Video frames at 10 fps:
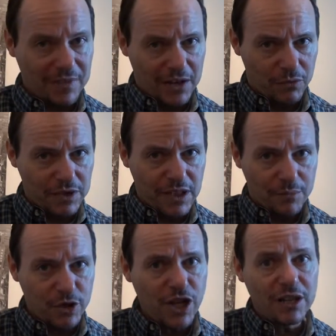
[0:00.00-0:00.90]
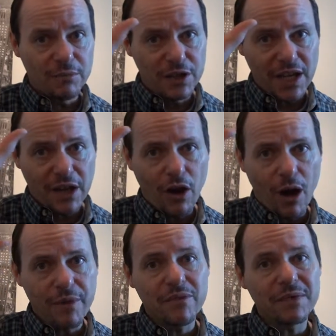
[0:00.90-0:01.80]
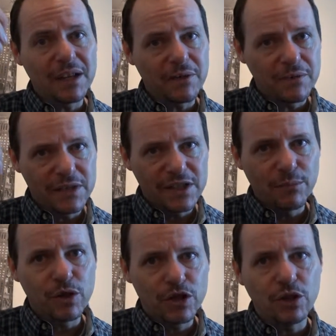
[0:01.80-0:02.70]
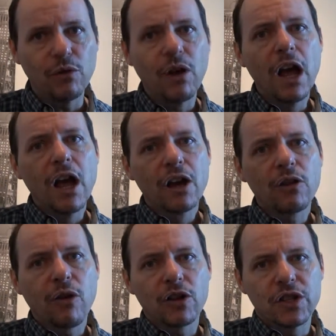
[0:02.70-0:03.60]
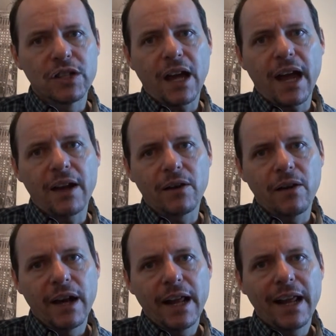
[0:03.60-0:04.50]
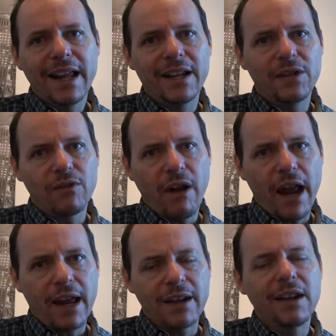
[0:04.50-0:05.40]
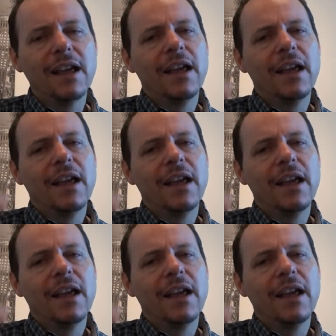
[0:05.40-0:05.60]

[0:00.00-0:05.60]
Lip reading: I don't think they appreciate me saying copy of, but they're similar to Crouching Tiger, Hidden Dragon,